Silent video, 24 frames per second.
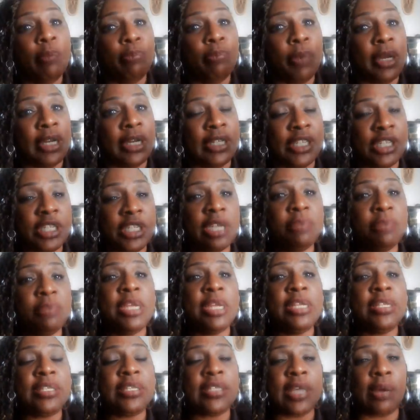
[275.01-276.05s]
But if shit
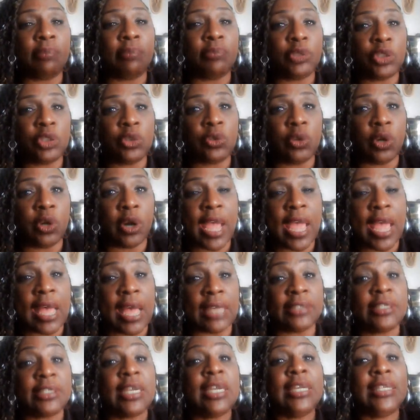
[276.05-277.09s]
means something to her
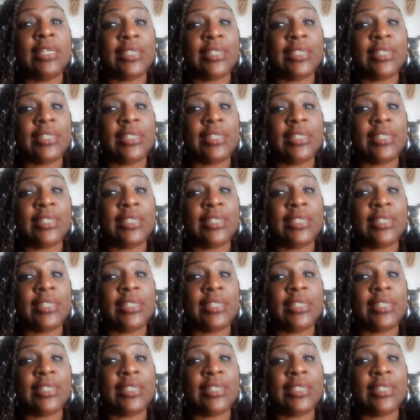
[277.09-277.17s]
ass,